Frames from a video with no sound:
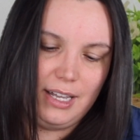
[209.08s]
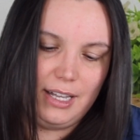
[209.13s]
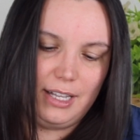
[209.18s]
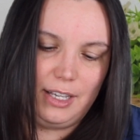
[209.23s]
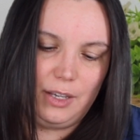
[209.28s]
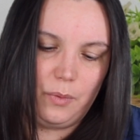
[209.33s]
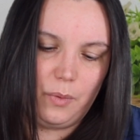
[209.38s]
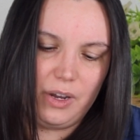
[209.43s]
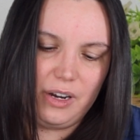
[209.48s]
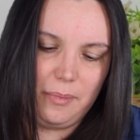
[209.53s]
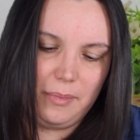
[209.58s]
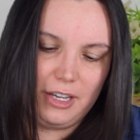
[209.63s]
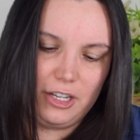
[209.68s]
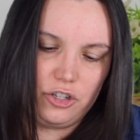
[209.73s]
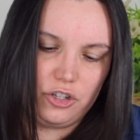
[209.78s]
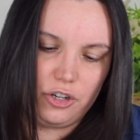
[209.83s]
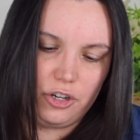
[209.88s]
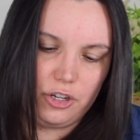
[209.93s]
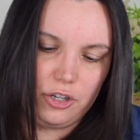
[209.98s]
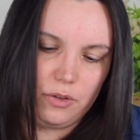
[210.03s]
And you want to make
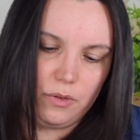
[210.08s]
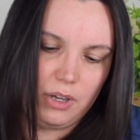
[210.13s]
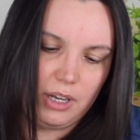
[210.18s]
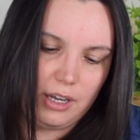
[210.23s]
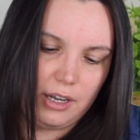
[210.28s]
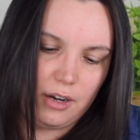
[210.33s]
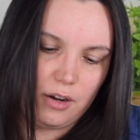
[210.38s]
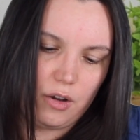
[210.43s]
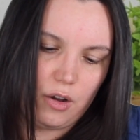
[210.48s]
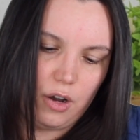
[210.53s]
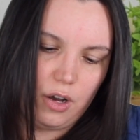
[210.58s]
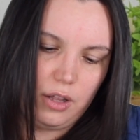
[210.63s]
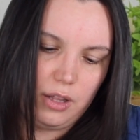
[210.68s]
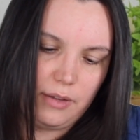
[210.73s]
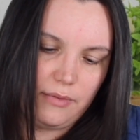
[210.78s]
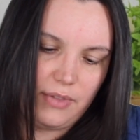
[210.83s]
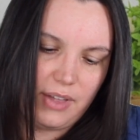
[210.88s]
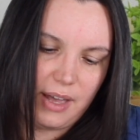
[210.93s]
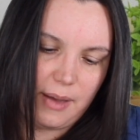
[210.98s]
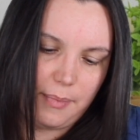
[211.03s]
sure you get
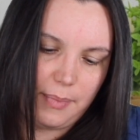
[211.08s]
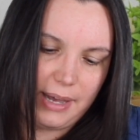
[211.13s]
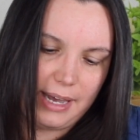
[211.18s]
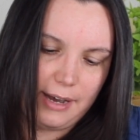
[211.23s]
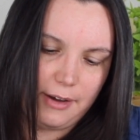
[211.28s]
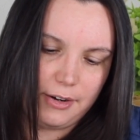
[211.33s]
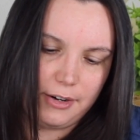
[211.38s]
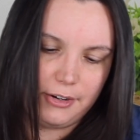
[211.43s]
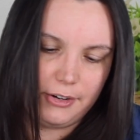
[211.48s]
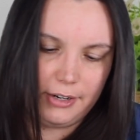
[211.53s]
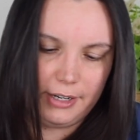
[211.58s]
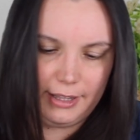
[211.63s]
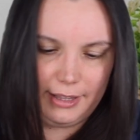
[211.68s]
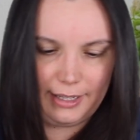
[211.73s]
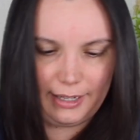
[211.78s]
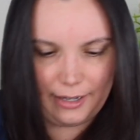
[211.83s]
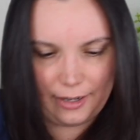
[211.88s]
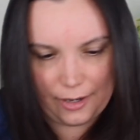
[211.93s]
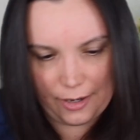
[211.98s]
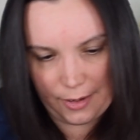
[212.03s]
all of that powder in
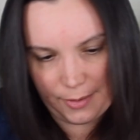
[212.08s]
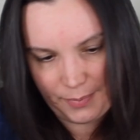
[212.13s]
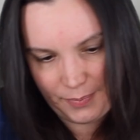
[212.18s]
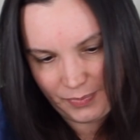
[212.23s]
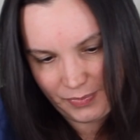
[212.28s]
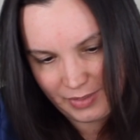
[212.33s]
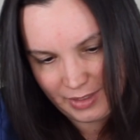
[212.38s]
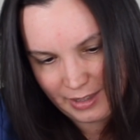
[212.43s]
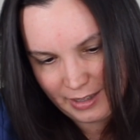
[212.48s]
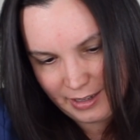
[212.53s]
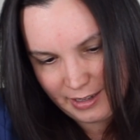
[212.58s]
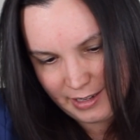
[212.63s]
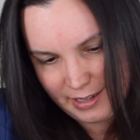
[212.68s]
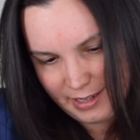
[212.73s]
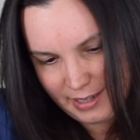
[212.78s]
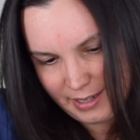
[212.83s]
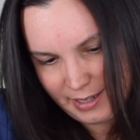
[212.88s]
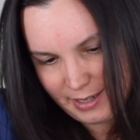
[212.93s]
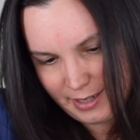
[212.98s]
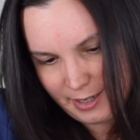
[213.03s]
there
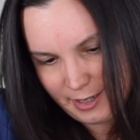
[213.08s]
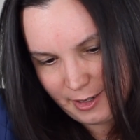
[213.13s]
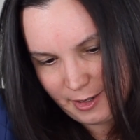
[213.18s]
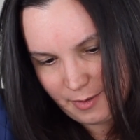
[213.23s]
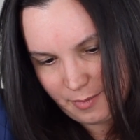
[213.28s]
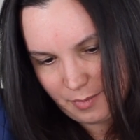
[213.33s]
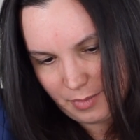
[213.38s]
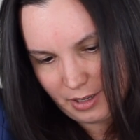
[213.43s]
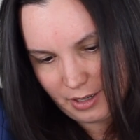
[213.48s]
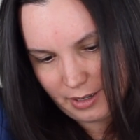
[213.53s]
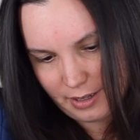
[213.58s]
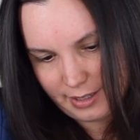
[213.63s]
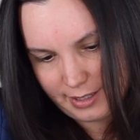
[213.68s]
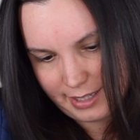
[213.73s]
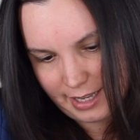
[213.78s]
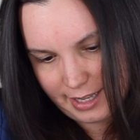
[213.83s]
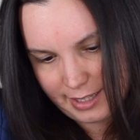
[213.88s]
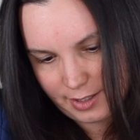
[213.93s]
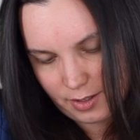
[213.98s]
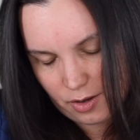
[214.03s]
because
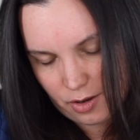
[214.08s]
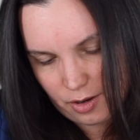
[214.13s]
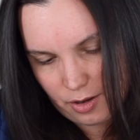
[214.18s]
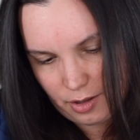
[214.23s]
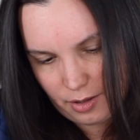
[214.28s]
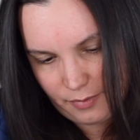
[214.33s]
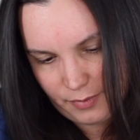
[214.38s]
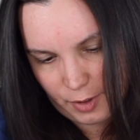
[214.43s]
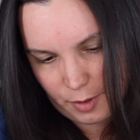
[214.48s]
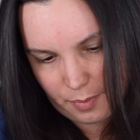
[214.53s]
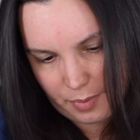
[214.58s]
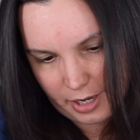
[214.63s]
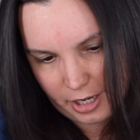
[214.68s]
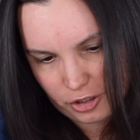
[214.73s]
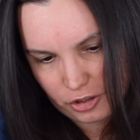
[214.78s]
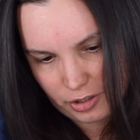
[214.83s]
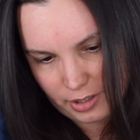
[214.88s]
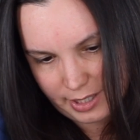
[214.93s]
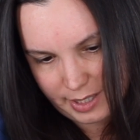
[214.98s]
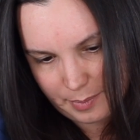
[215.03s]
that's all of your
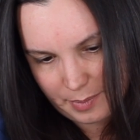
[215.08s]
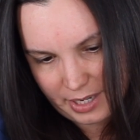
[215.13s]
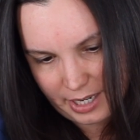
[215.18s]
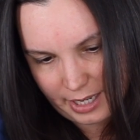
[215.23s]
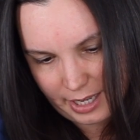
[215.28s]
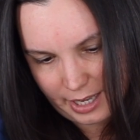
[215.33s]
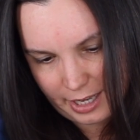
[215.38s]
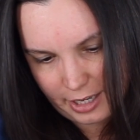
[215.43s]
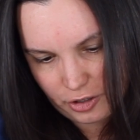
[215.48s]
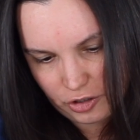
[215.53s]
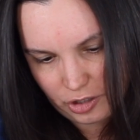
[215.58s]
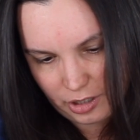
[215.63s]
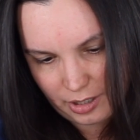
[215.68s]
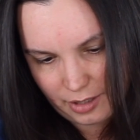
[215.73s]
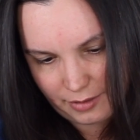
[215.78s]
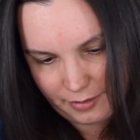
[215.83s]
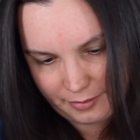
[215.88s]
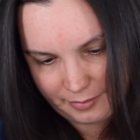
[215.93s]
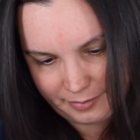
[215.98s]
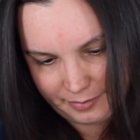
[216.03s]
patient's
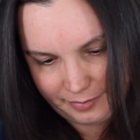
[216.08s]
medication.